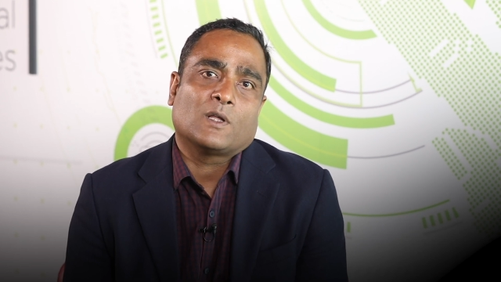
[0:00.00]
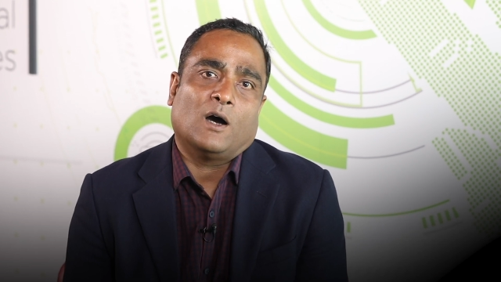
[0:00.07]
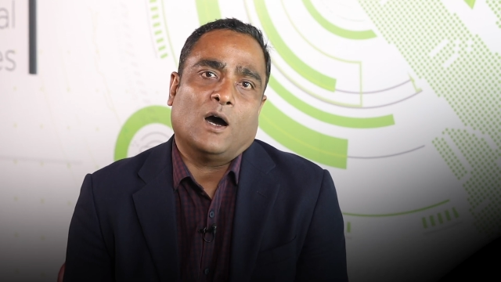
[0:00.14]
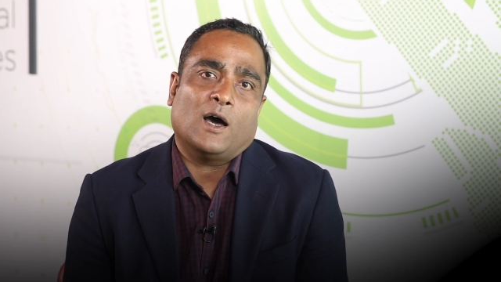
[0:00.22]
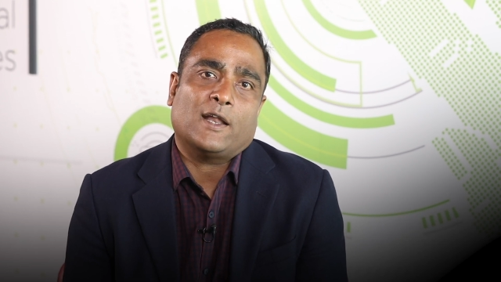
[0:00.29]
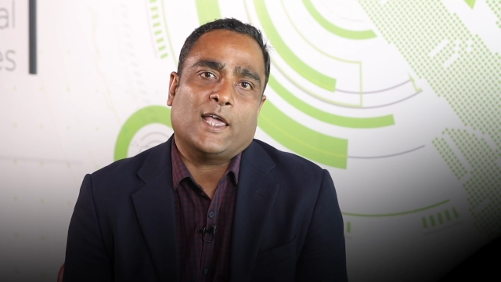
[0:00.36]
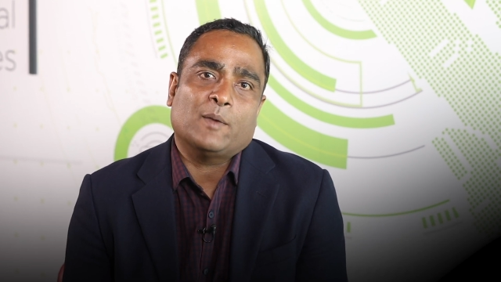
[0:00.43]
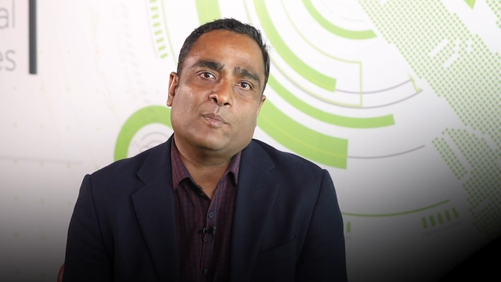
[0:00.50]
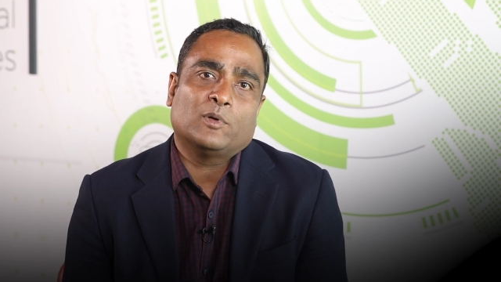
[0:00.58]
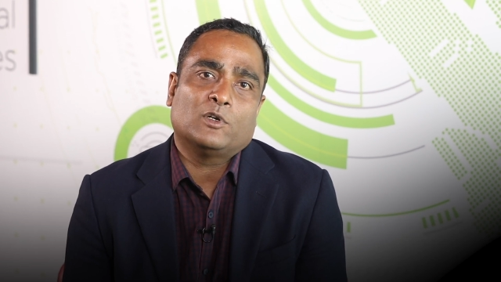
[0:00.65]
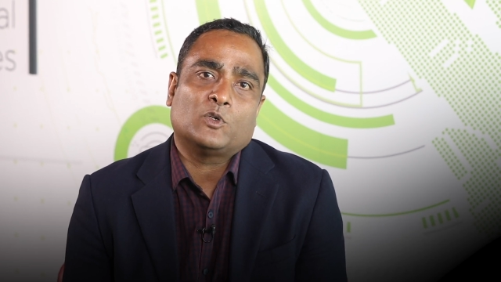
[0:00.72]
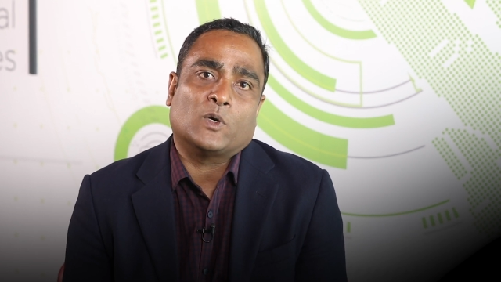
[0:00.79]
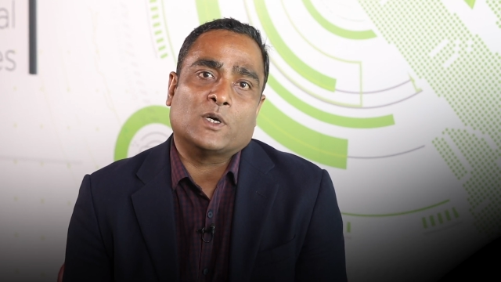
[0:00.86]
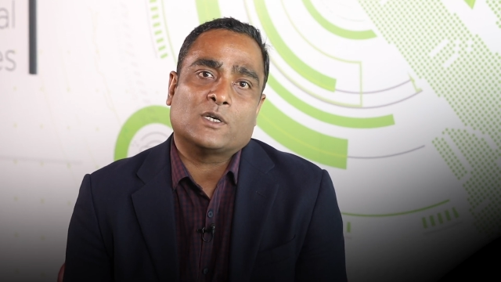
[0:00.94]
are
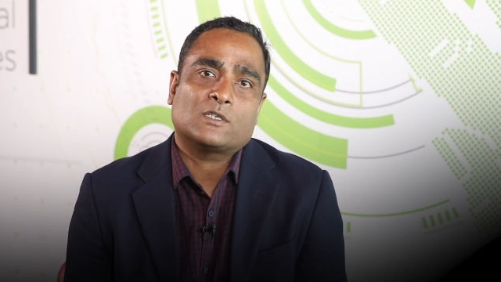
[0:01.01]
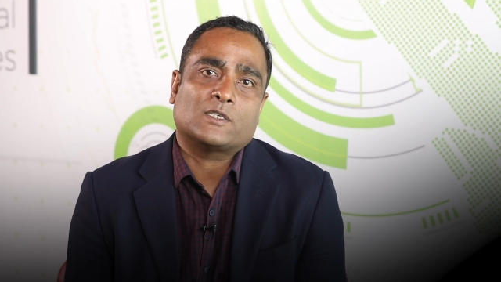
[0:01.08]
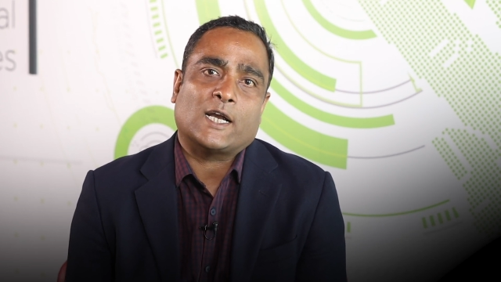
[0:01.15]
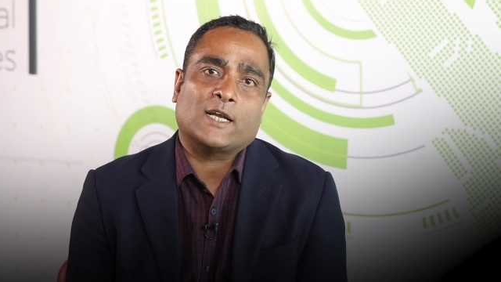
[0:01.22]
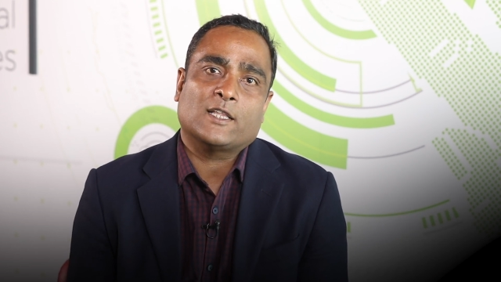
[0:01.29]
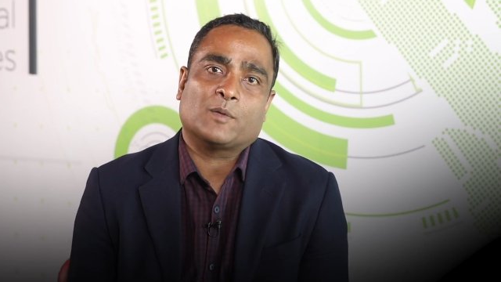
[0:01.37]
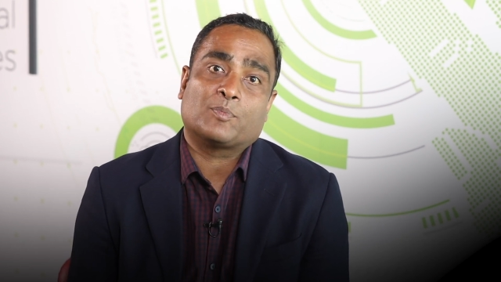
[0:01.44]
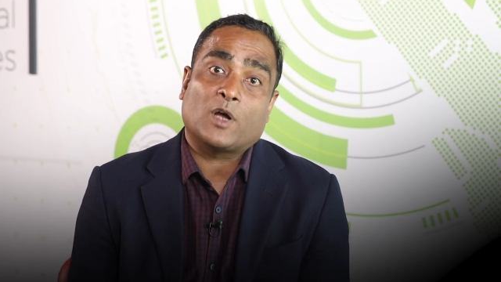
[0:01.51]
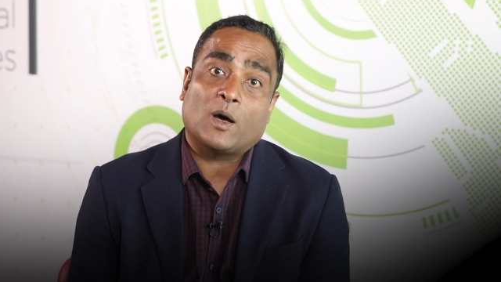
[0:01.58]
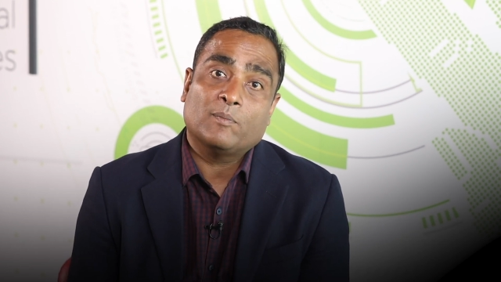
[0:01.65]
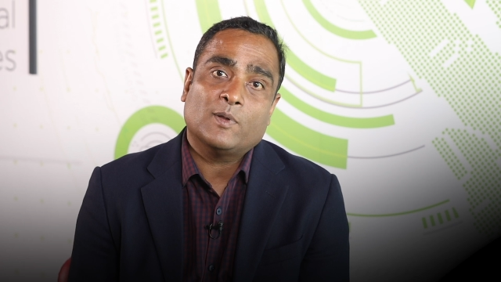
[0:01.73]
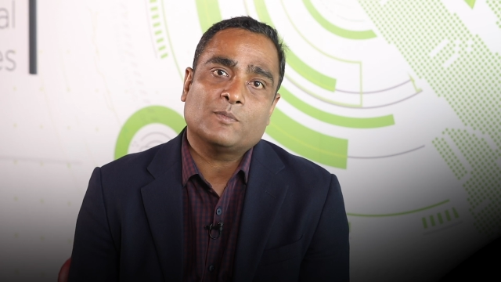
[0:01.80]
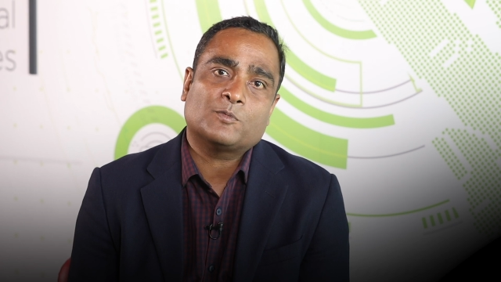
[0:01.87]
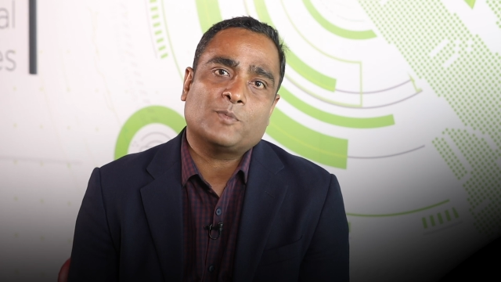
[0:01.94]
able to understand their
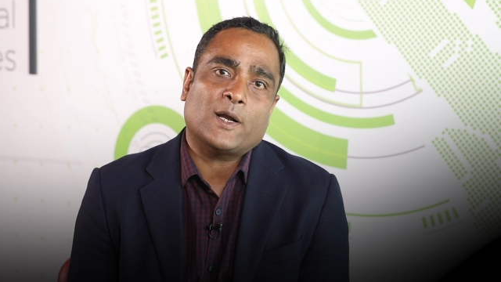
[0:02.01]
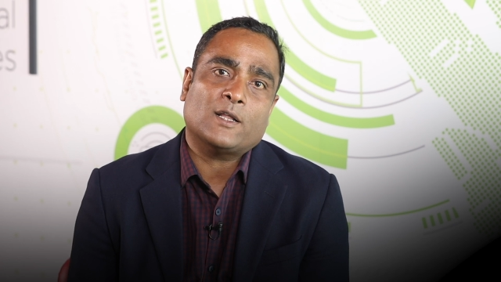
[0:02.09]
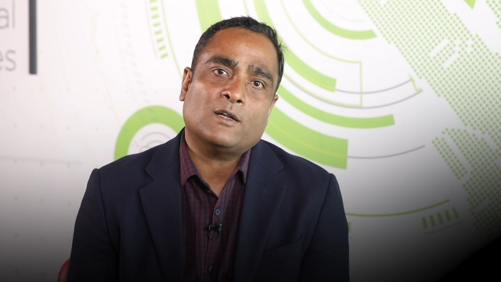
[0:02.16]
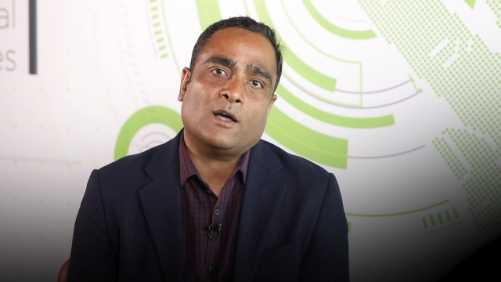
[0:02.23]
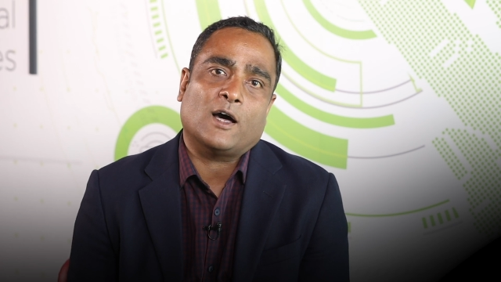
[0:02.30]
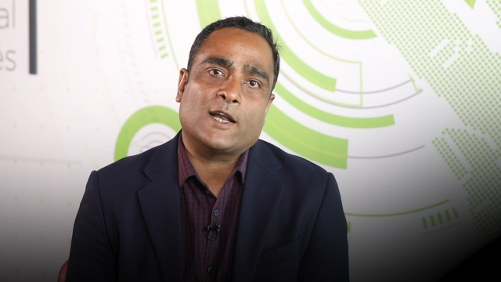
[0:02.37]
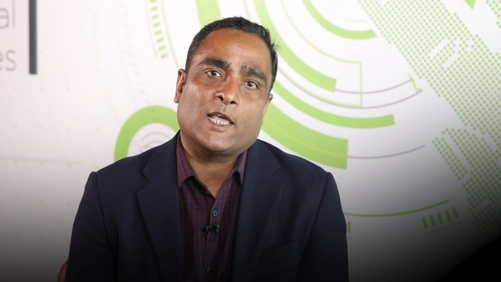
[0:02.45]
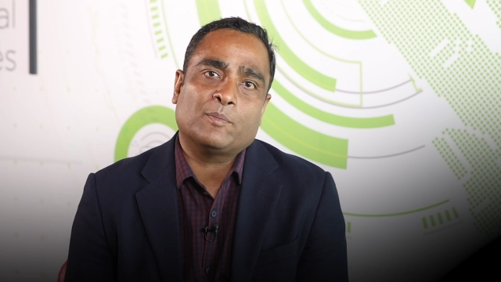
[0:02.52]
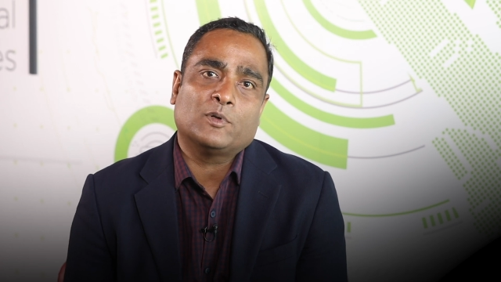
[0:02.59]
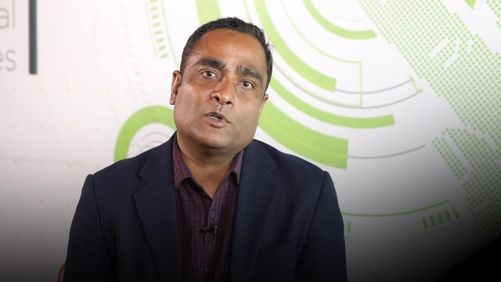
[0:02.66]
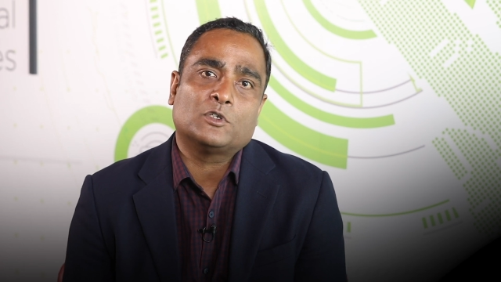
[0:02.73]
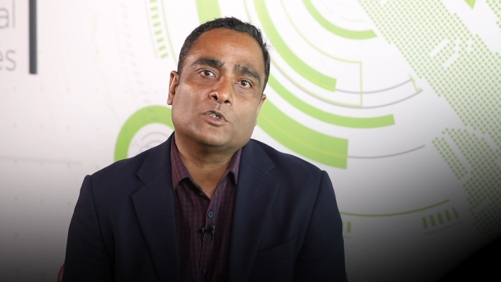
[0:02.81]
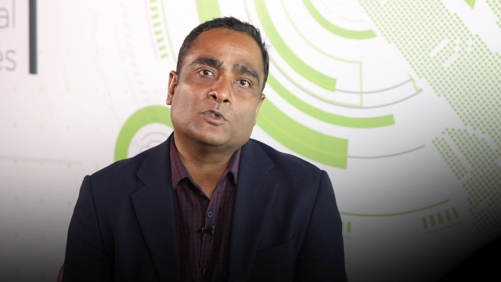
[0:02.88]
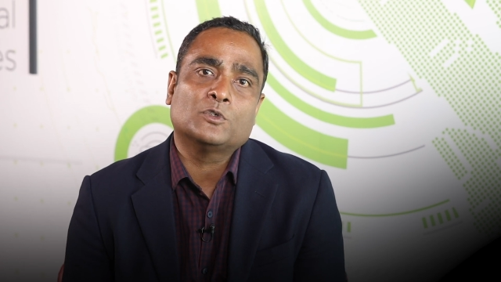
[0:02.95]
problems better, are
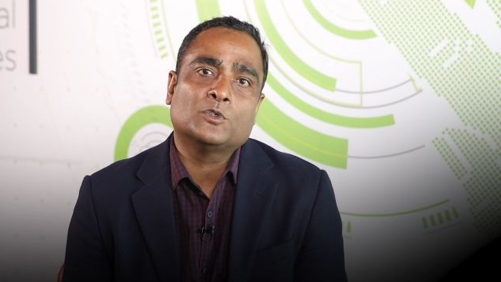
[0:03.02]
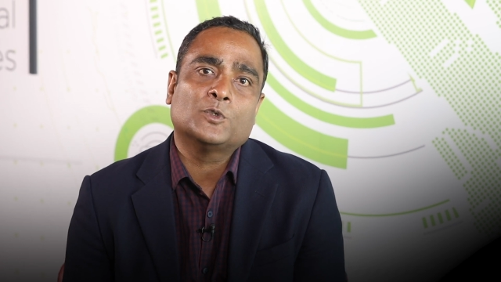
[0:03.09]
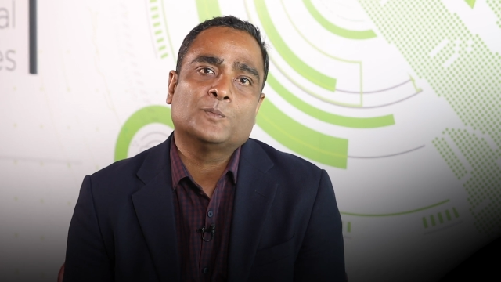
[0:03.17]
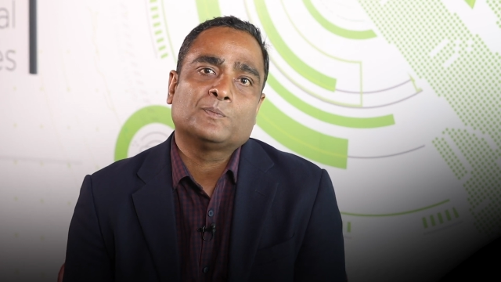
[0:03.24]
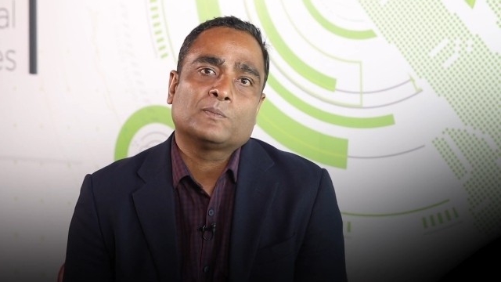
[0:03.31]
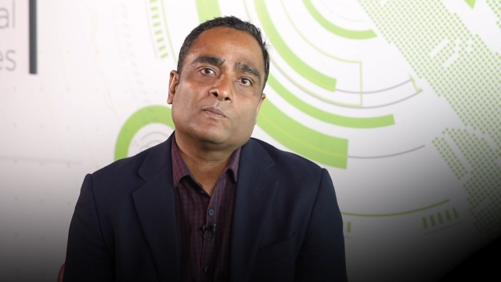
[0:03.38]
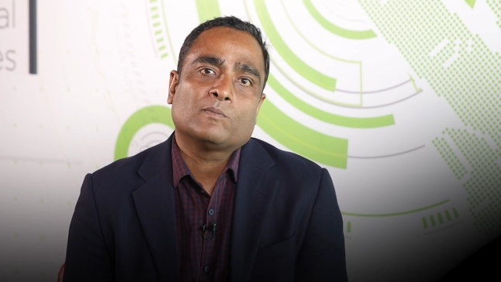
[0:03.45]
able to